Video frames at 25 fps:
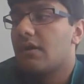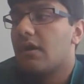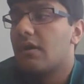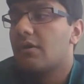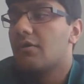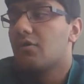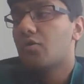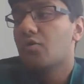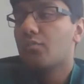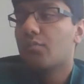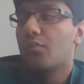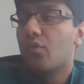
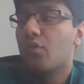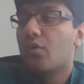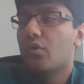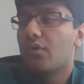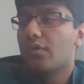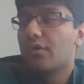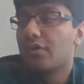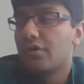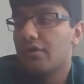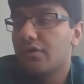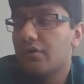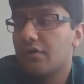
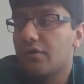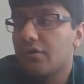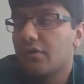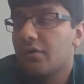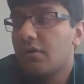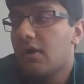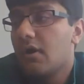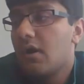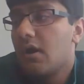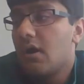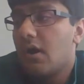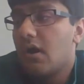newborn girl
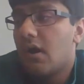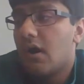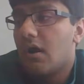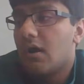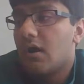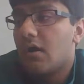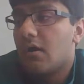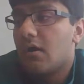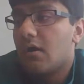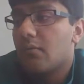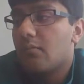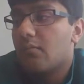
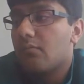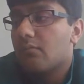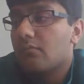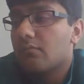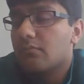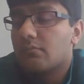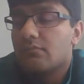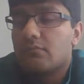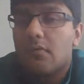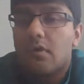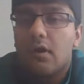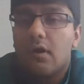
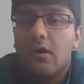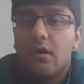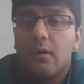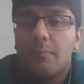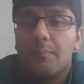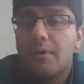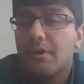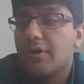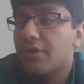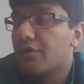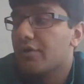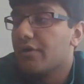
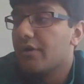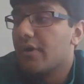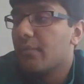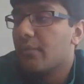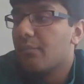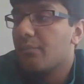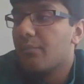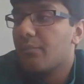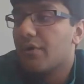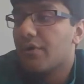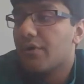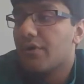appeared
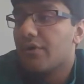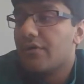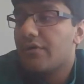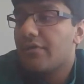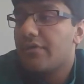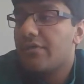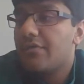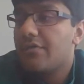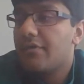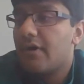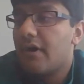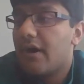at
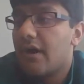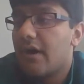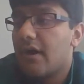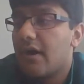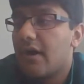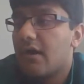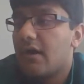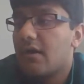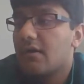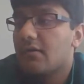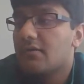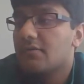birth
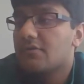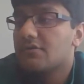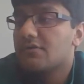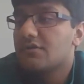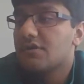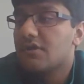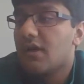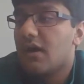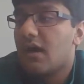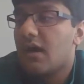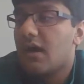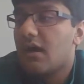and
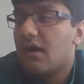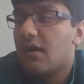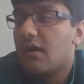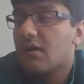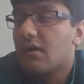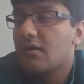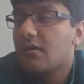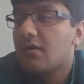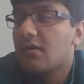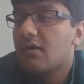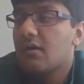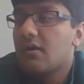she
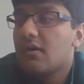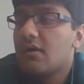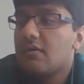had